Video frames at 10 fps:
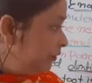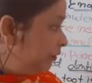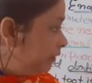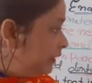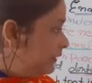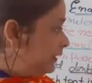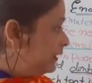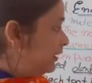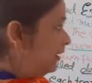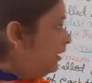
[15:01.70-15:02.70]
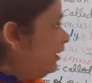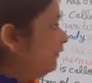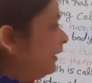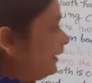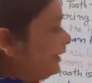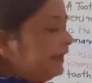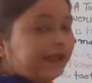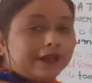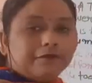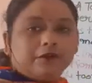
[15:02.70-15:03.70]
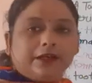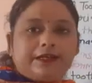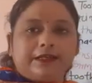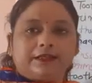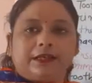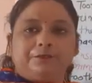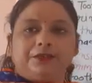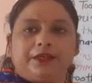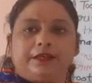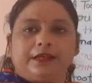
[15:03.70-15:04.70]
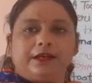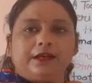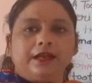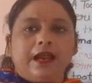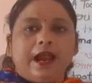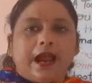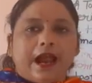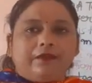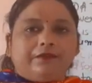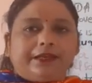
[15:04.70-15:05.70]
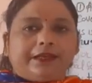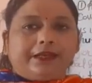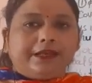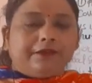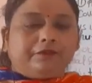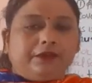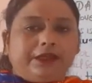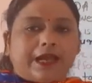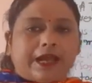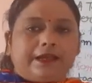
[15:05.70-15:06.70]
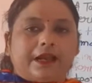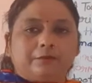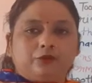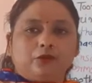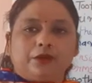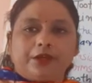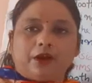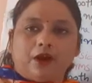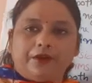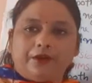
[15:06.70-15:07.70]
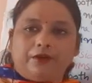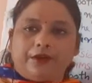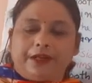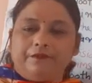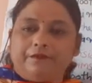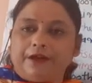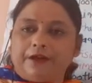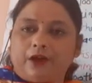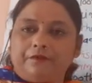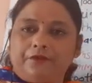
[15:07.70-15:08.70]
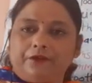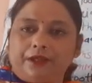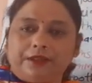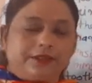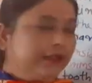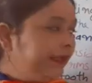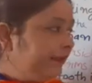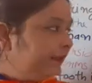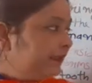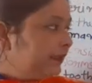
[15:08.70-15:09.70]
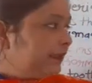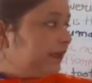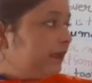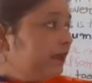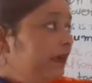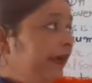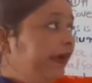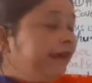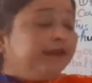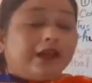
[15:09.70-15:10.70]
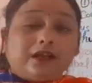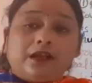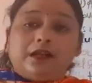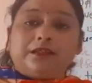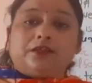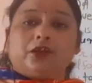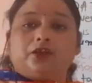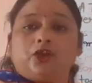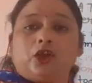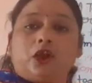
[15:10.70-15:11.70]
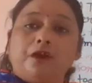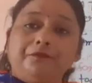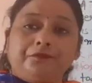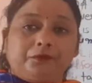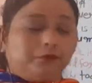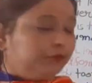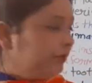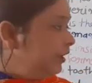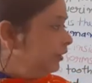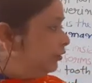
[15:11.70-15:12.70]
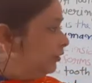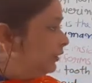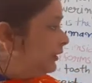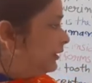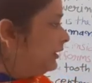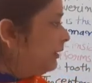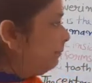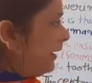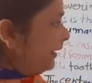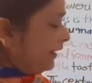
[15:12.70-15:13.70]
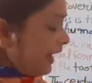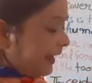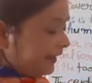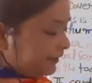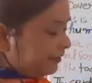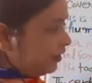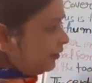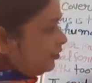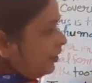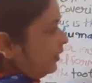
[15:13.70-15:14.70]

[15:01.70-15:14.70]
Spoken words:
So this is a very clearly description here and very clearly diagram showing on your in front of your screen. This is a internal structure of tooth. So this is a pink like structure